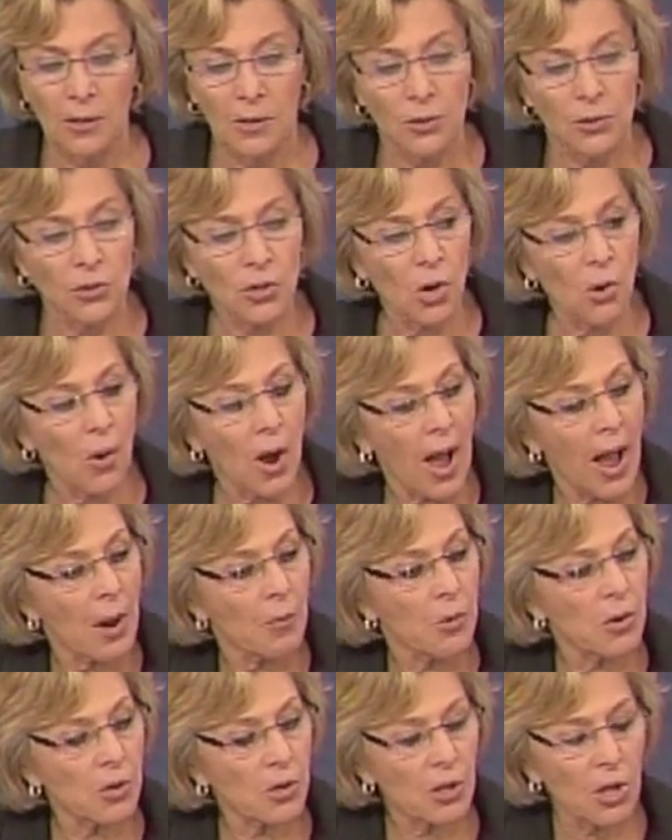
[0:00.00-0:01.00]
So I
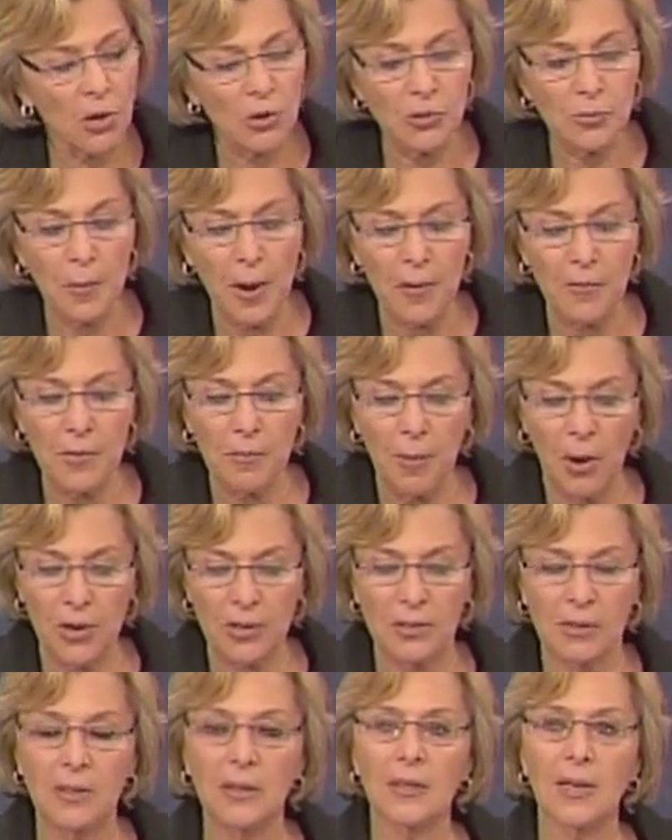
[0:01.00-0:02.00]
will close my
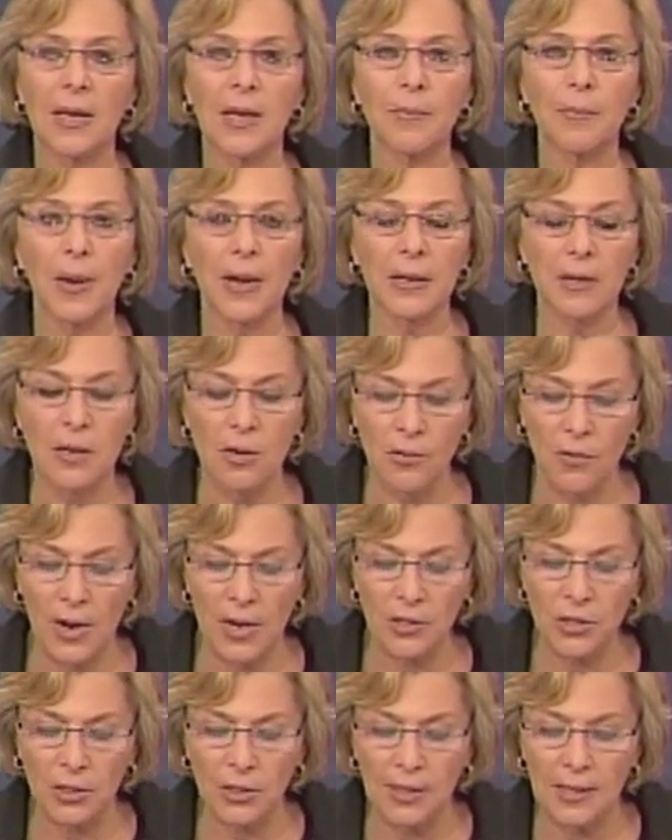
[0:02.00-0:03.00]
remarks today by
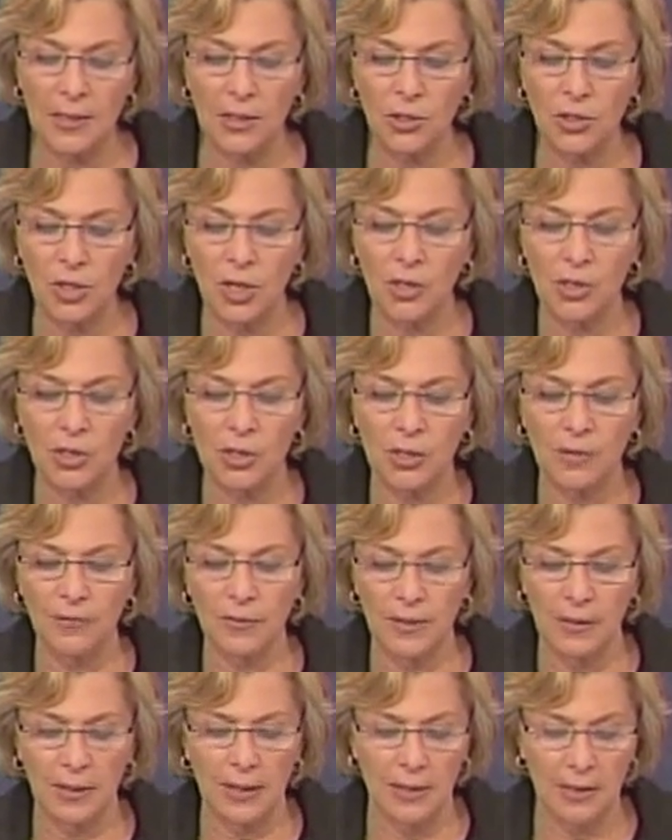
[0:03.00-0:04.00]
congratulating Judge
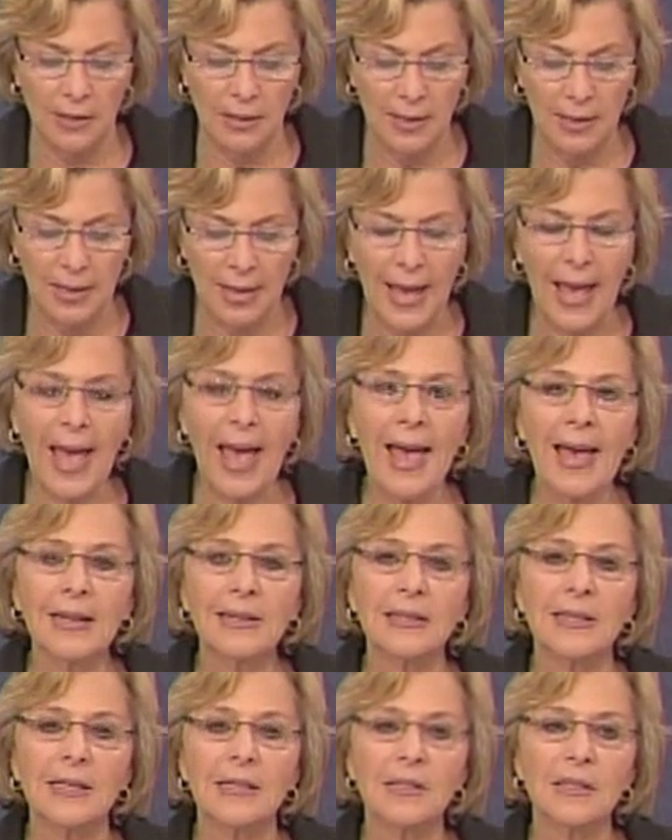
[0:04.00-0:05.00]
Davila
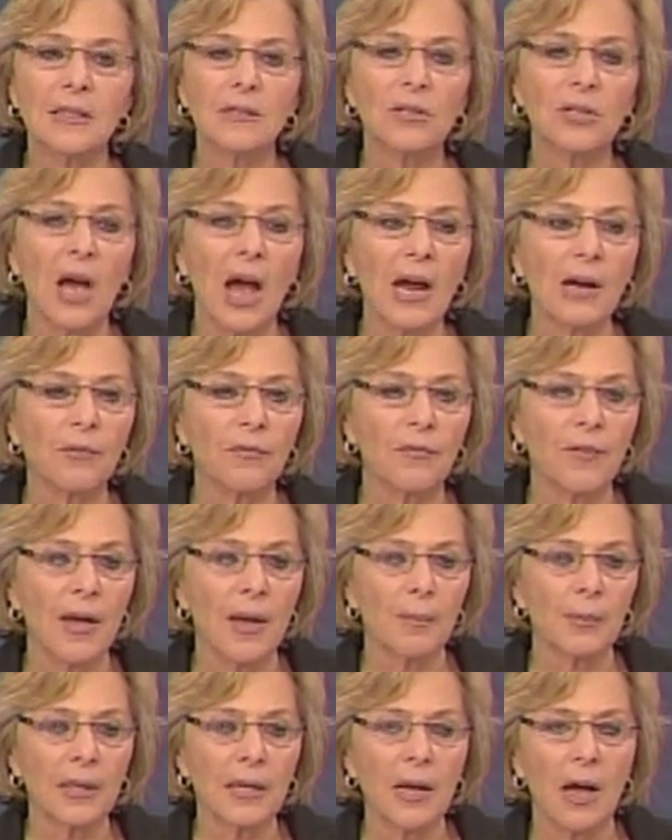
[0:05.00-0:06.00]
and his entire
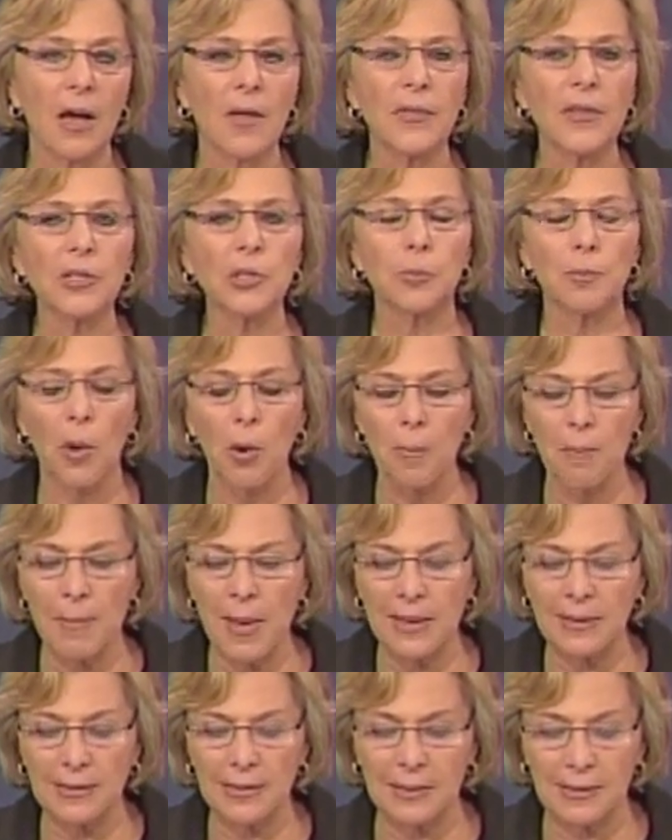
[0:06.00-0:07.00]
family on this
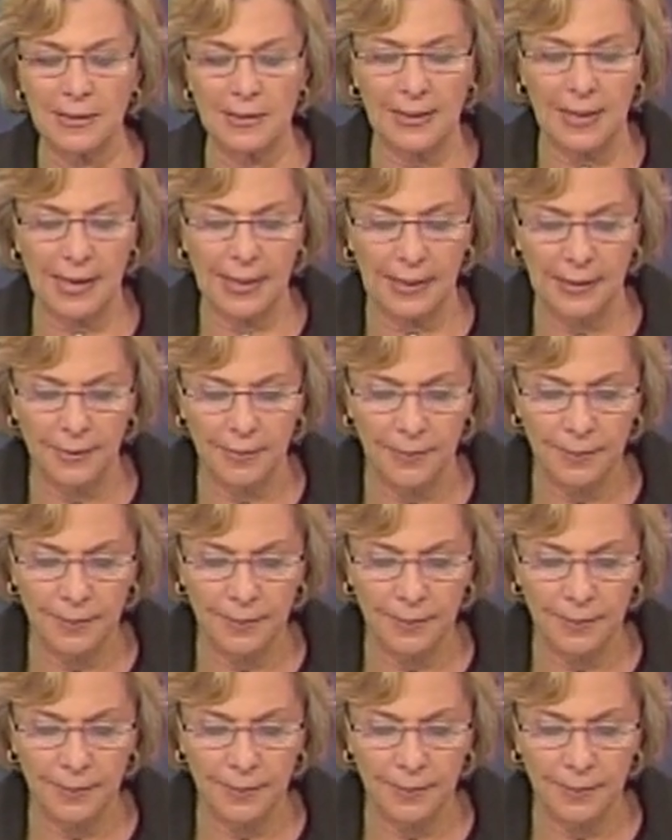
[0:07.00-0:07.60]
momentous day.